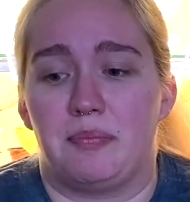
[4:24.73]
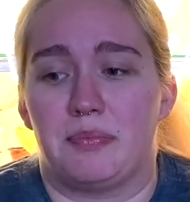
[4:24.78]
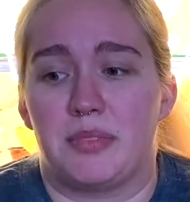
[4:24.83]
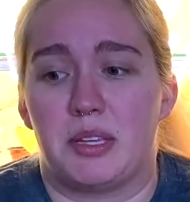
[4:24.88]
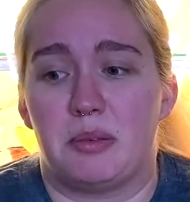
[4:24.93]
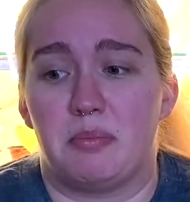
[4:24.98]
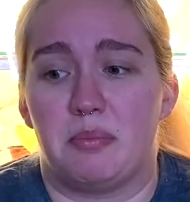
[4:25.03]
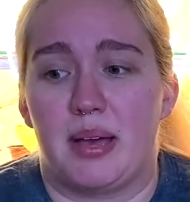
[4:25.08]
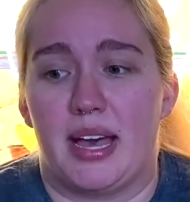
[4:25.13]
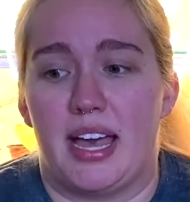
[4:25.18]

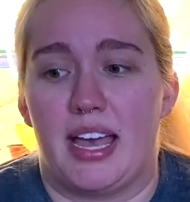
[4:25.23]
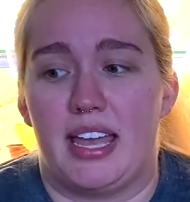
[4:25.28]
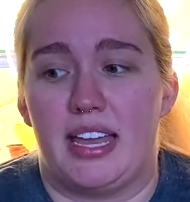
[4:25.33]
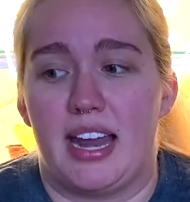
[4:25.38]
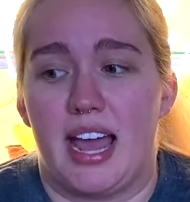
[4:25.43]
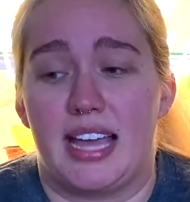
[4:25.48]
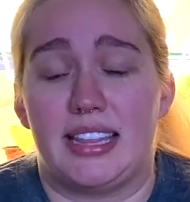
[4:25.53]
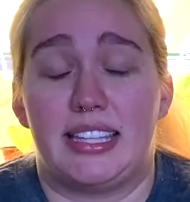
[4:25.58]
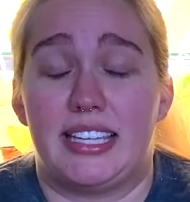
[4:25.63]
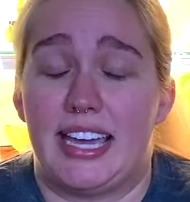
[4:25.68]
but
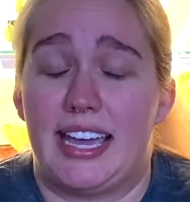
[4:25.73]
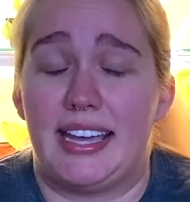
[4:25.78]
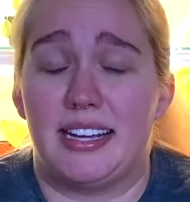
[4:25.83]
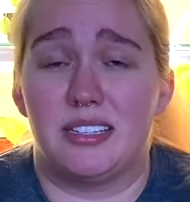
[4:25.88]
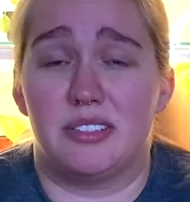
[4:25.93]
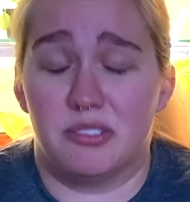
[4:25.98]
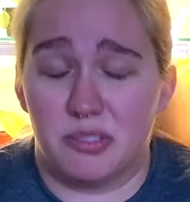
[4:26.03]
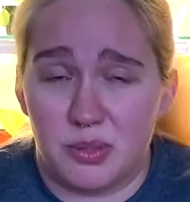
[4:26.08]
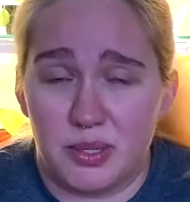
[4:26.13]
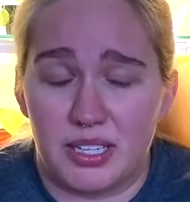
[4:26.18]
at the age
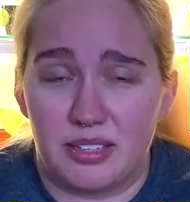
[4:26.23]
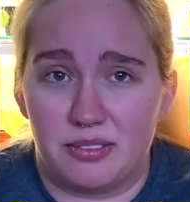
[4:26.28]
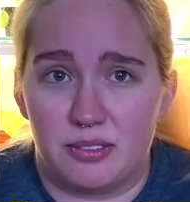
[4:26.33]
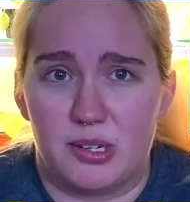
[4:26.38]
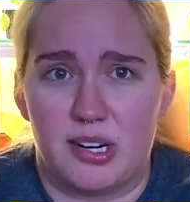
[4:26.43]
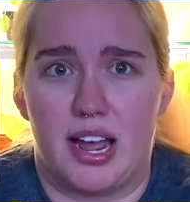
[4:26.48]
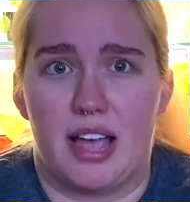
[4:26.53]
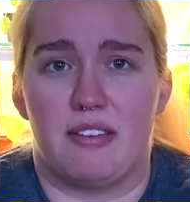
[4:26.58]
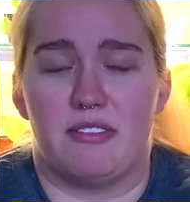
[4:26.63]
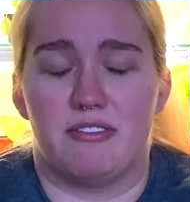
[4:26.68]
of 24,
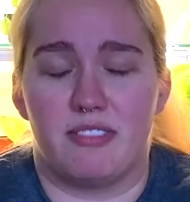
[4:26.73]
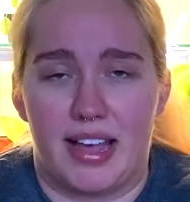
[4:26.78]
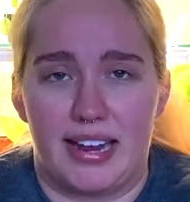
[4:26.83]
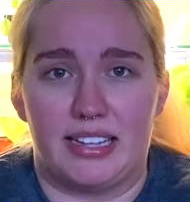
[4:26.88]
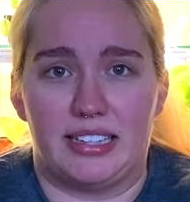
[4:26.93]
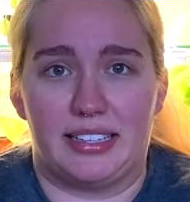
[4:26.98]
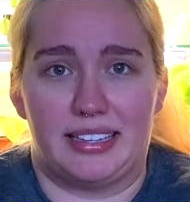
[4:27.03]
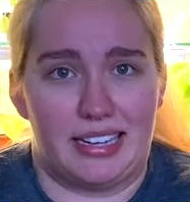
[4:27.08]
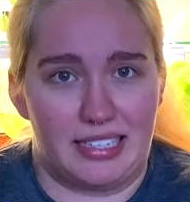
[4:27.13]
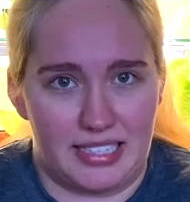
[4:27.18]
I
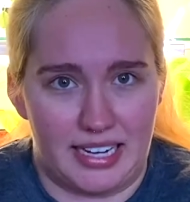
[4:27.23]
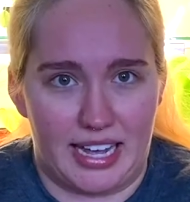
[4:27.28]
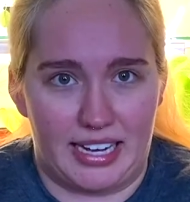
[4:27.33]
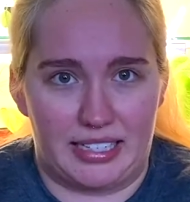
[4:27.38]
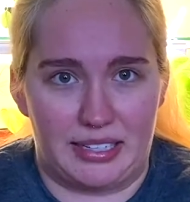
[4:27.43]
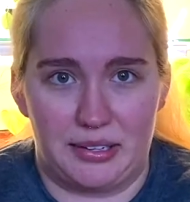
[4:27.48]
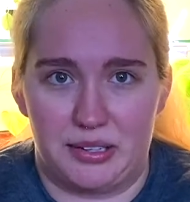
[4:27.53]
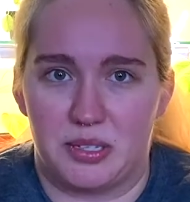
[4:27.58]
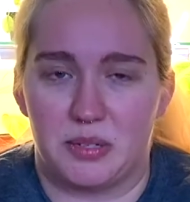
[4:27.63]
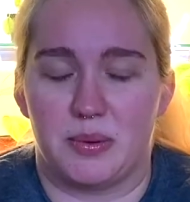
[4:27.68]
finally got
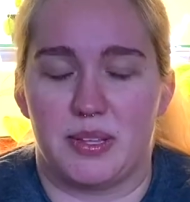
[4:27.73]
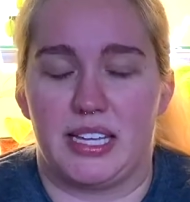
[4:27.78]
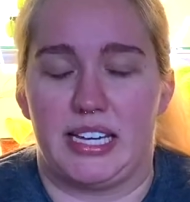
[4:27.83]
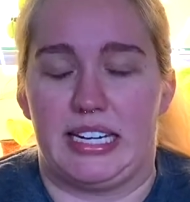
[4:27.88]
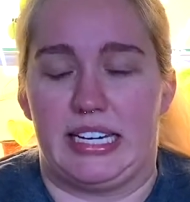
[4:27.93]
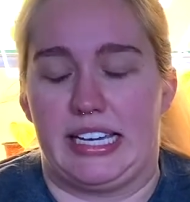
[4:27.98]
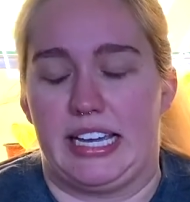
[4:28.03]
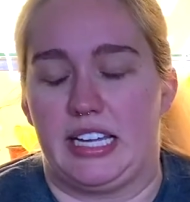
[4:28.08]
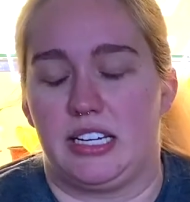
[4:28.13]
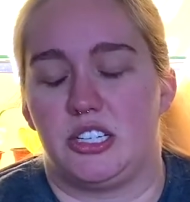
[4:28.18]
diagnosed with
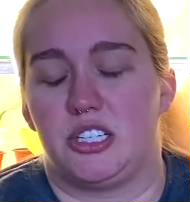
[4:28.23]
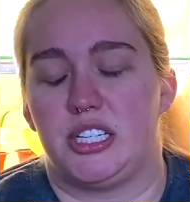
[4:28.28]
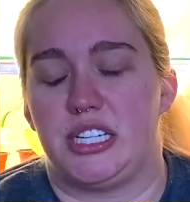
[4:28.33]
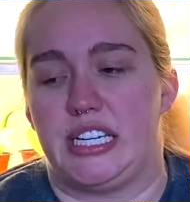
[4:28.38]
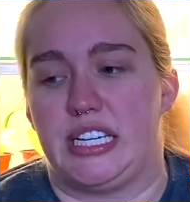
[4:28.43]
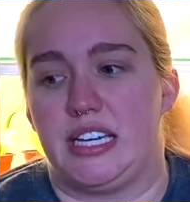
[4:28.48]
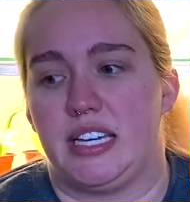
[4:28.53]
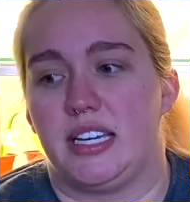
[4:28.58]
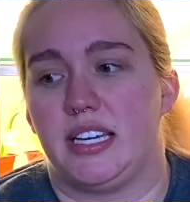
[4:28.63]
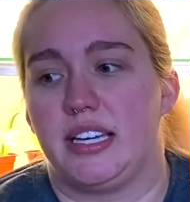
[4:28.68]

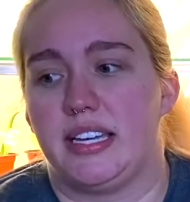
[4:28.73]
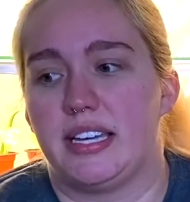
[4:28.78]
ADHD.